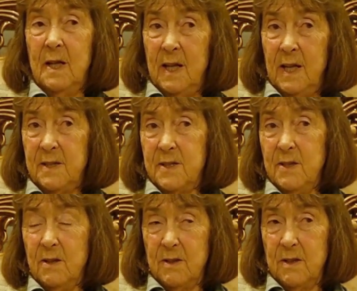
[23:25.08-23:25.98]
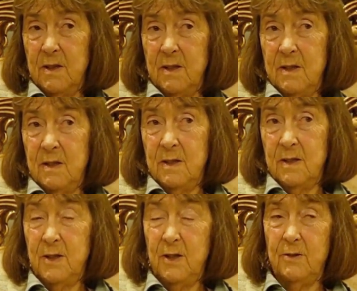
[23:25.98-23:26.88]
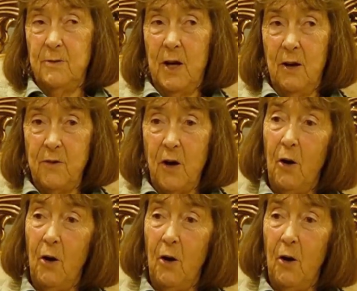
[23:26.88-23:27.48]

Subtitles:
that the